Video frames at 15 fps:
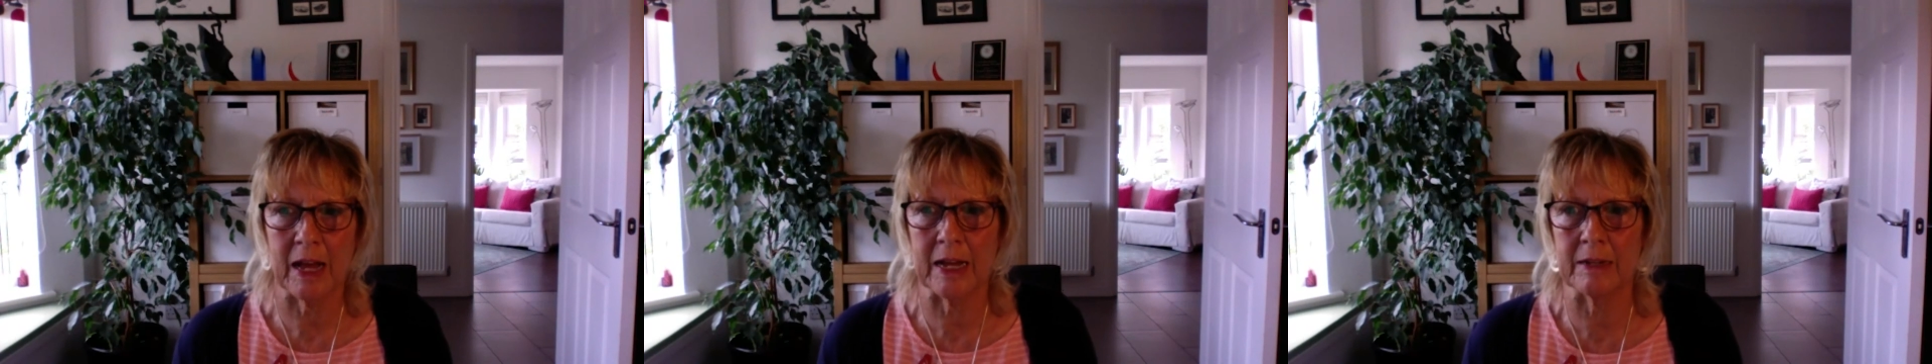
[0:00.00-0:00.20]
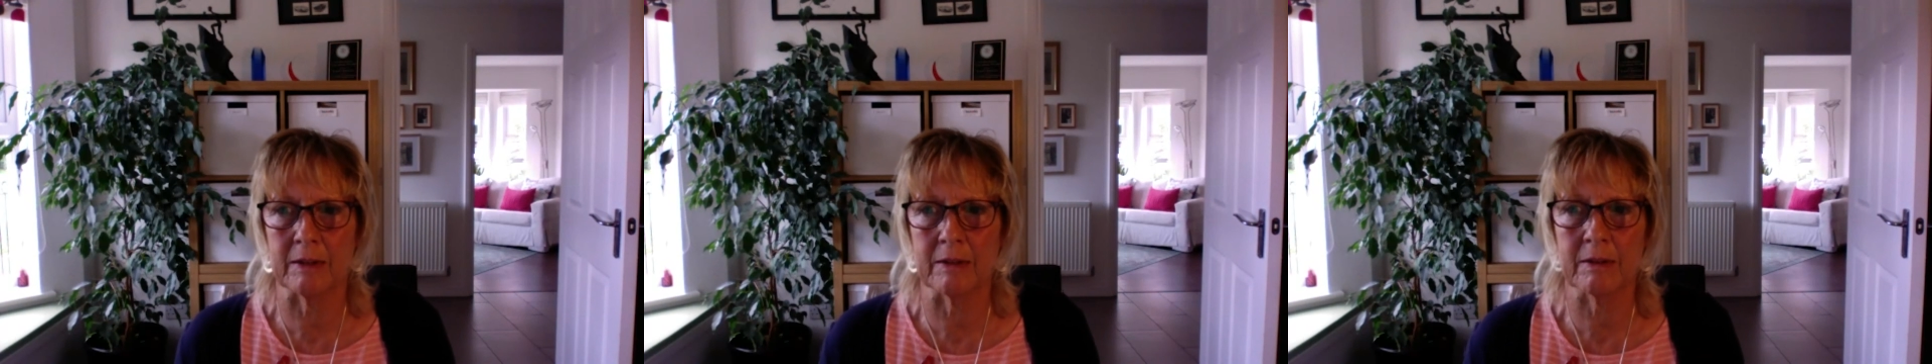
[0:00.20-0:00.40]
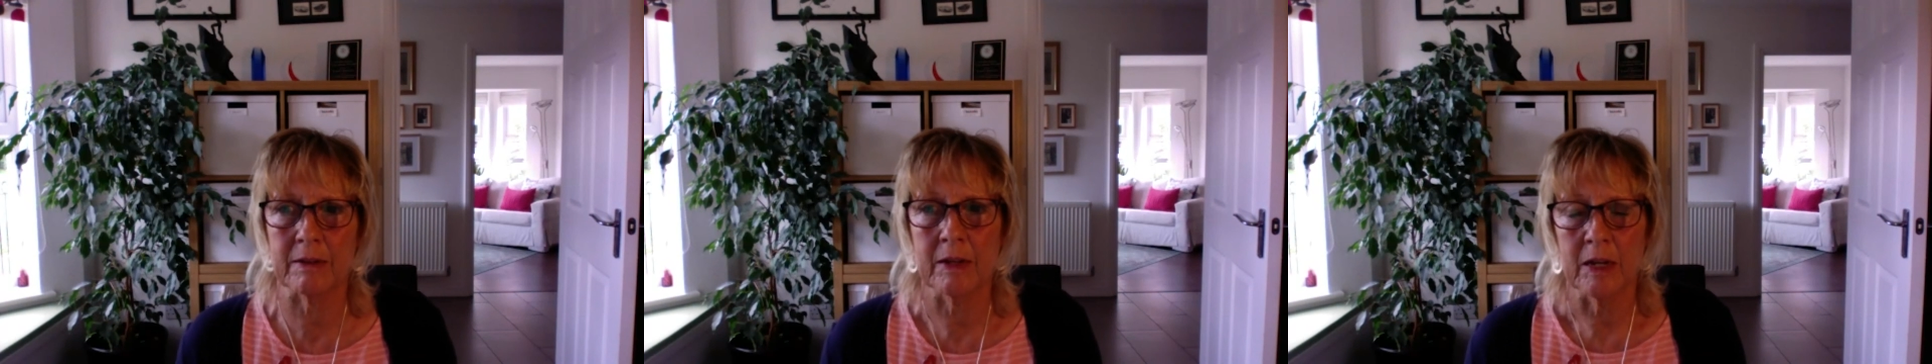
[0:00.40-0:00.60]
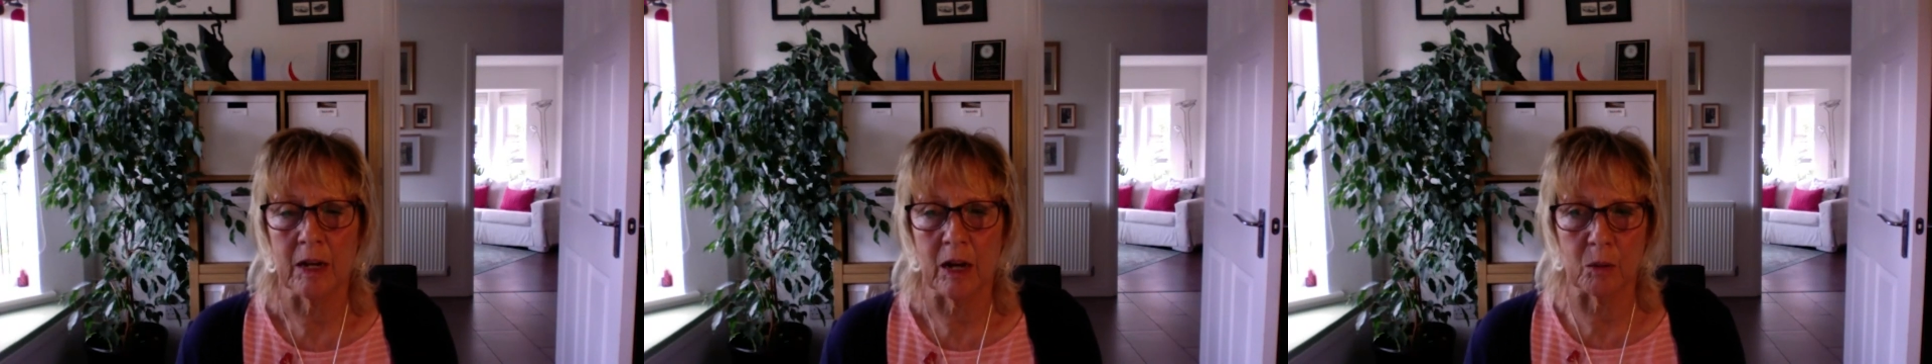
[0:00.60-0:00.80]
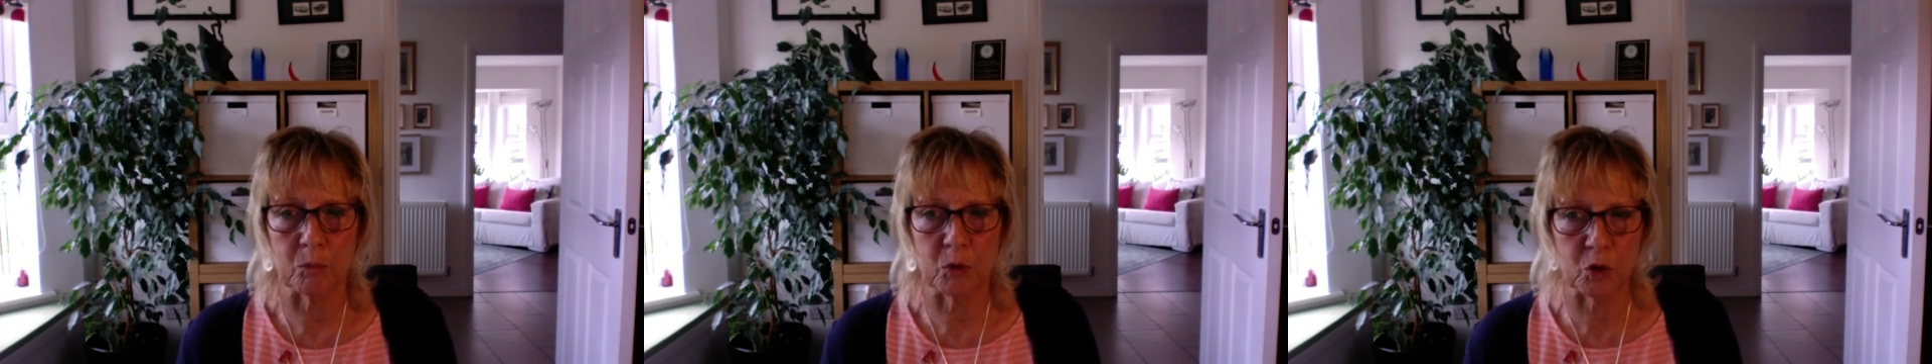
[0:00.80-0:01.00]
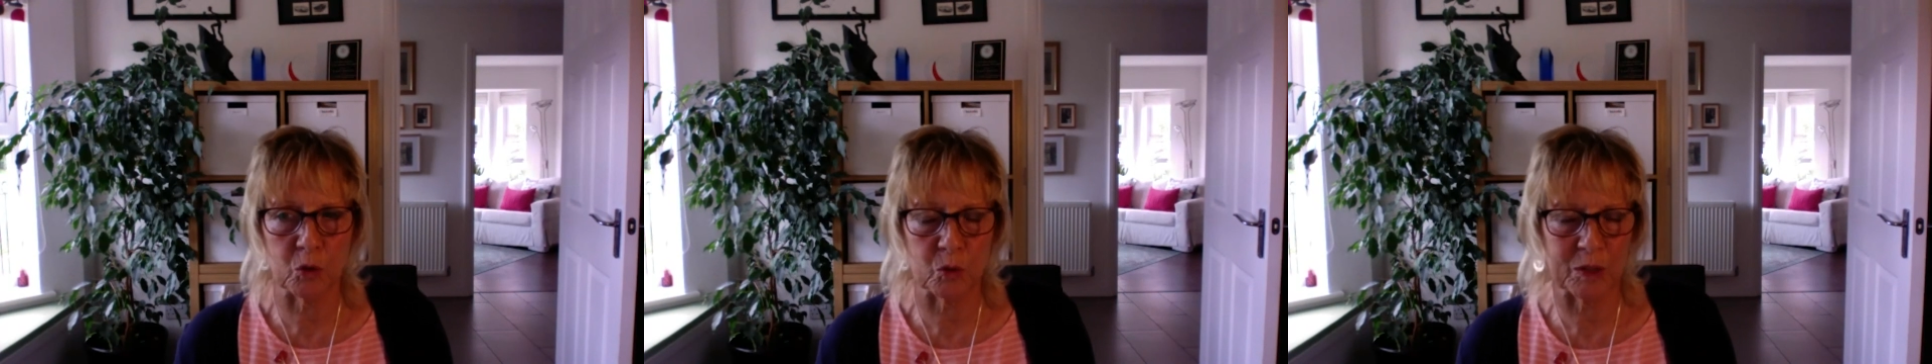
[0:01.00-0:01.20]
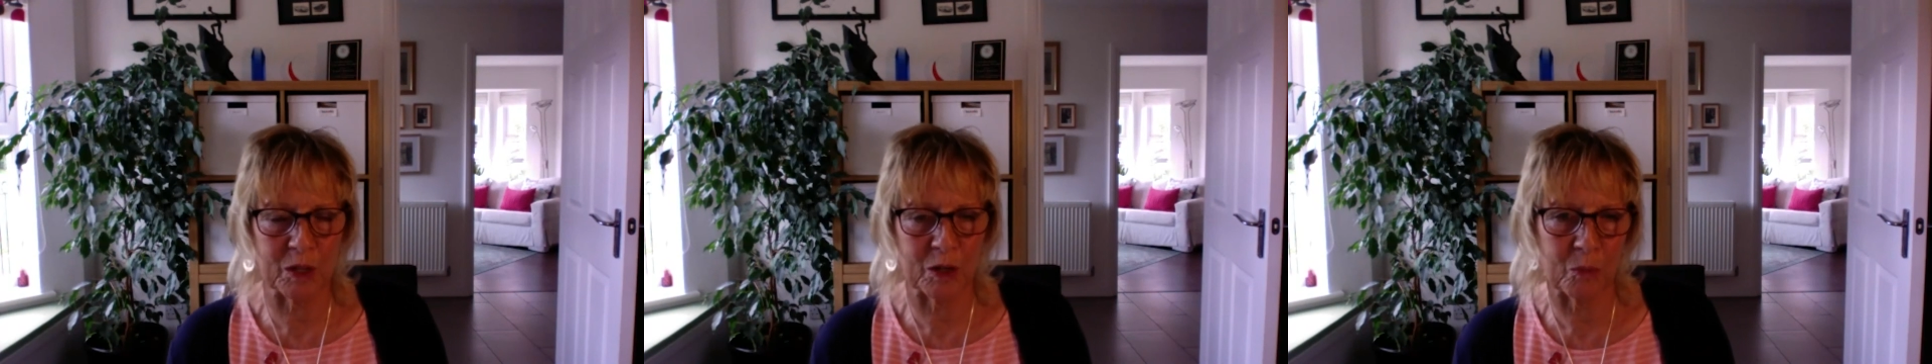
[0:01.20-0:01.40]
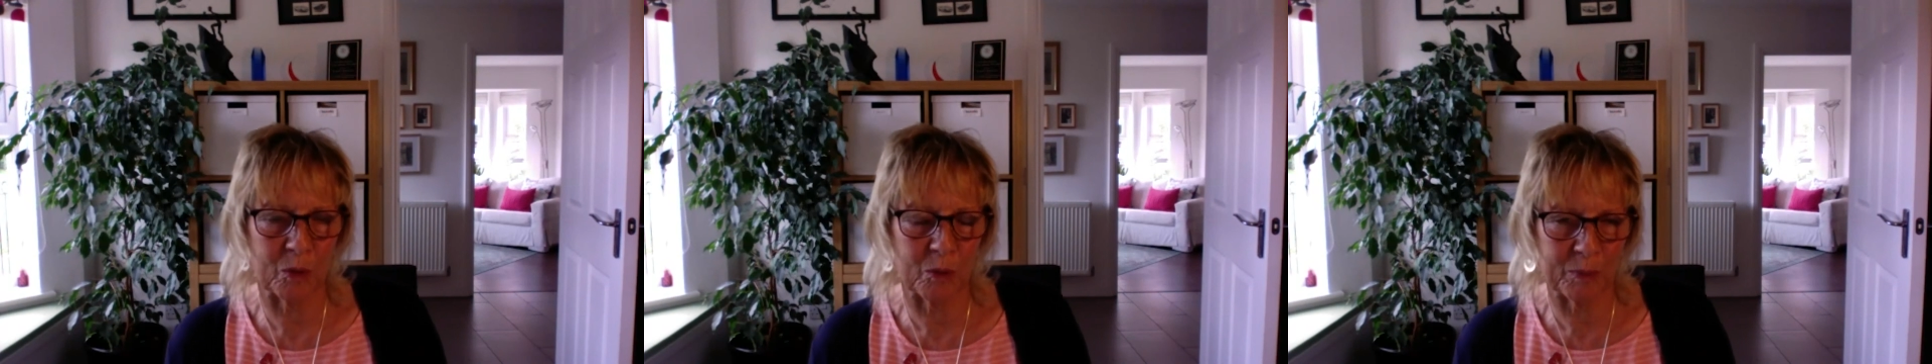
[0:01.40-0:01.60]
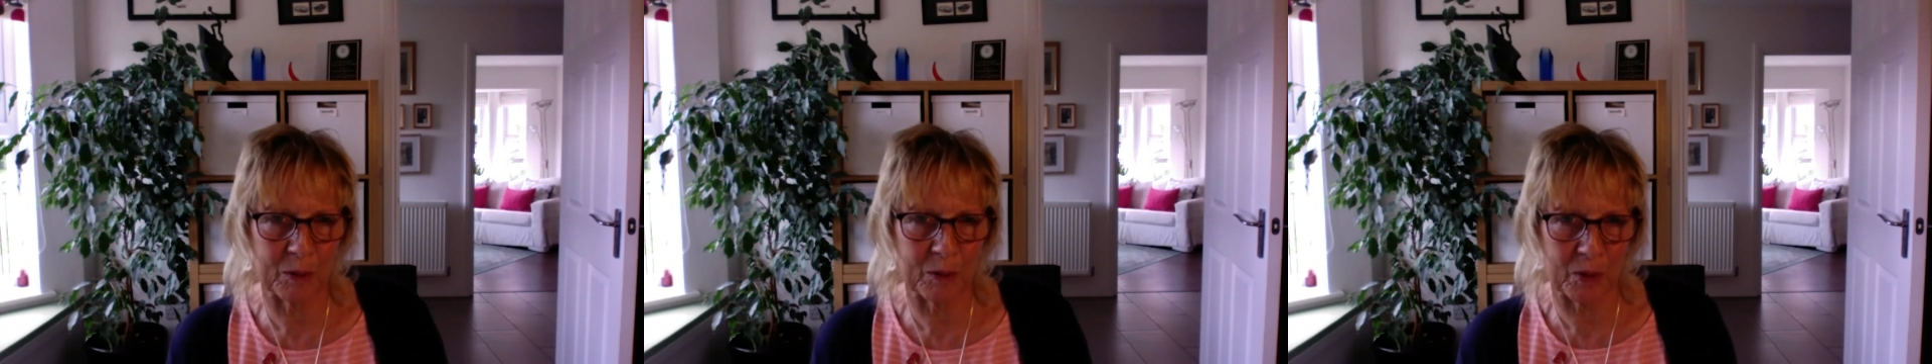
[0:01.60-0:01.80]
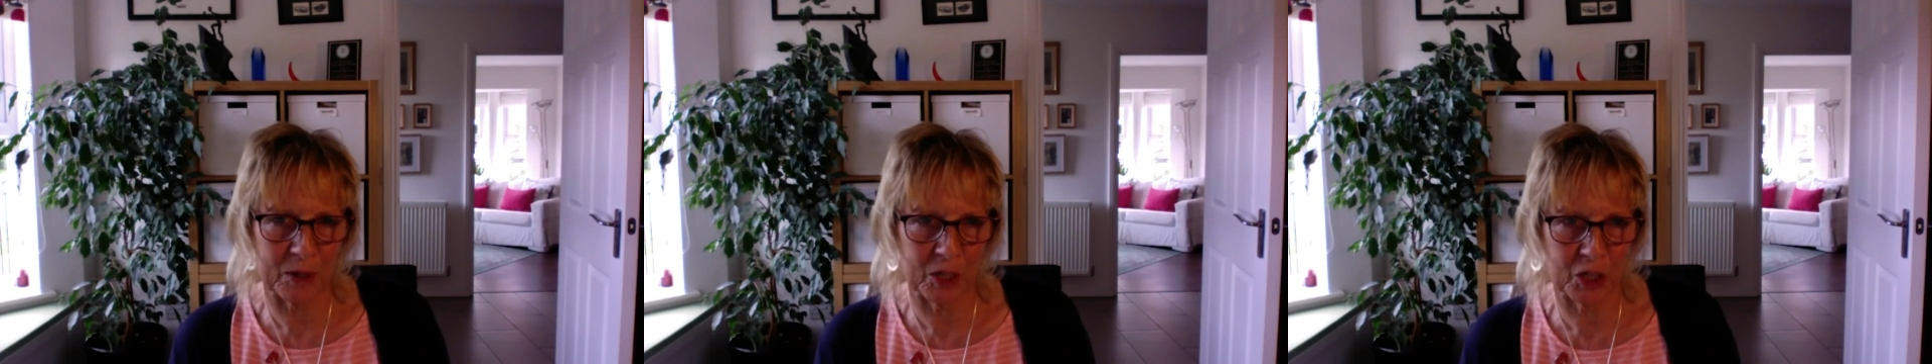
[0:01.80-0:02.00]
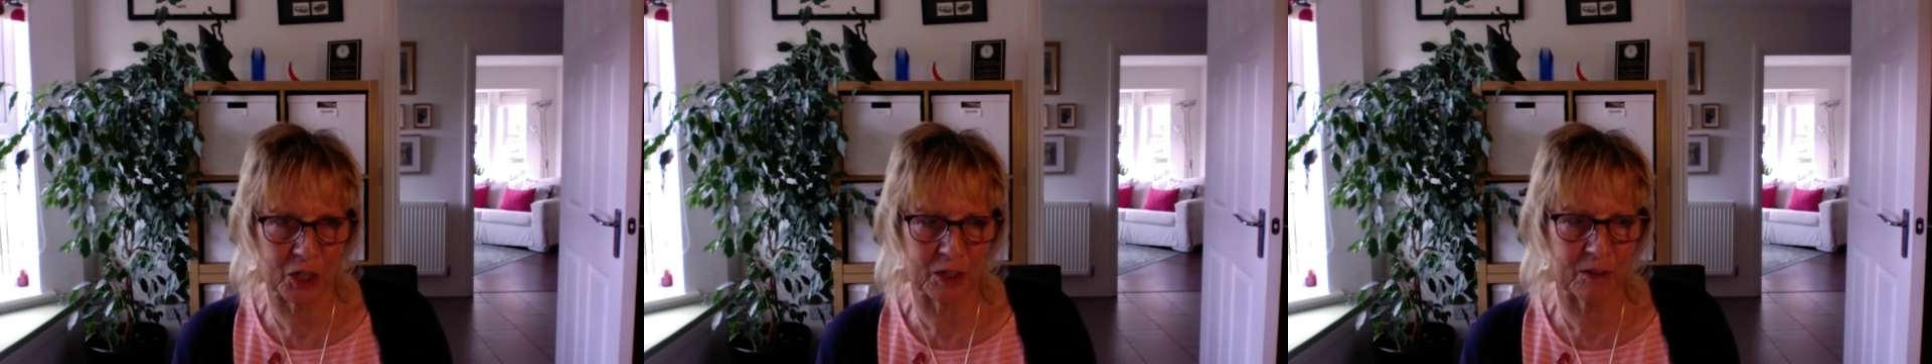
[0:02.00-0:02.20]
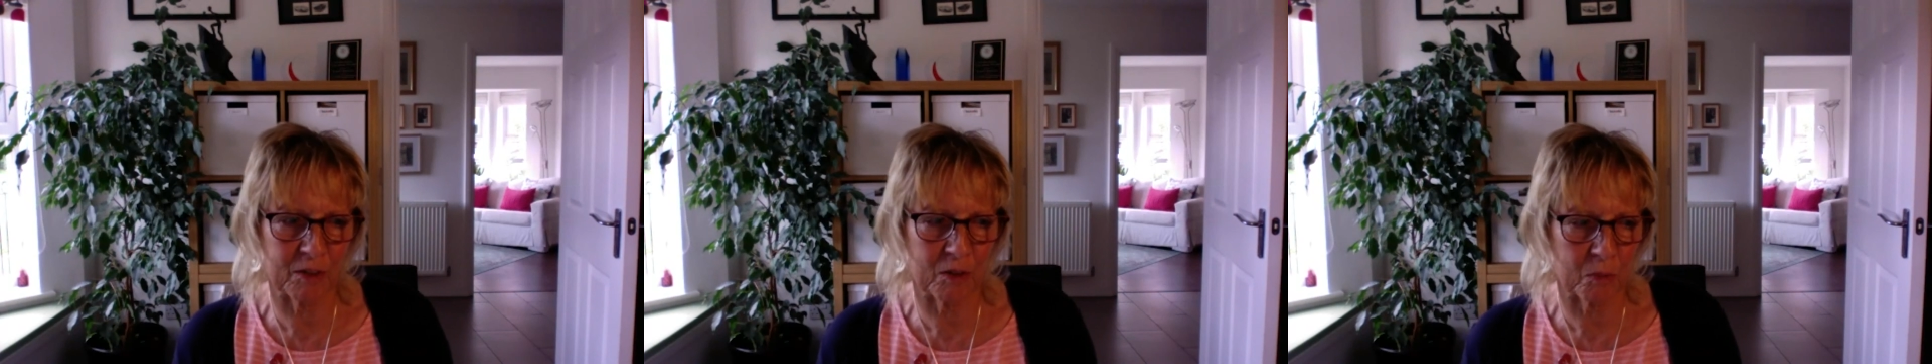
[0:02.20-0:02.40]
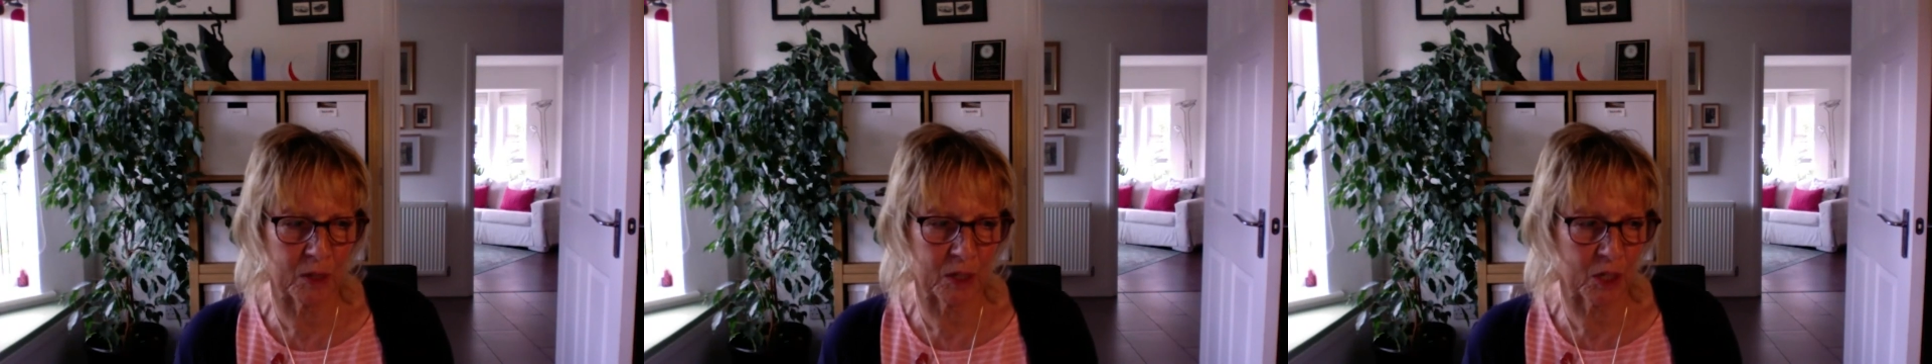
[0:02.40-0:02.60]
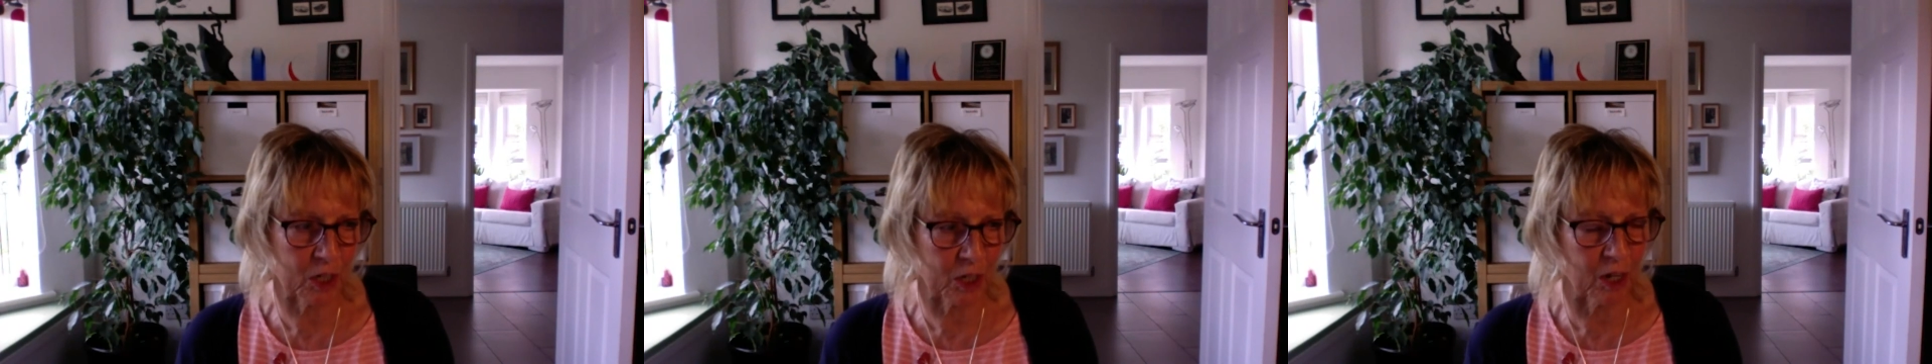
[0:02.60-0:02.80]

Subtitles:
and I'm sure there will be questions which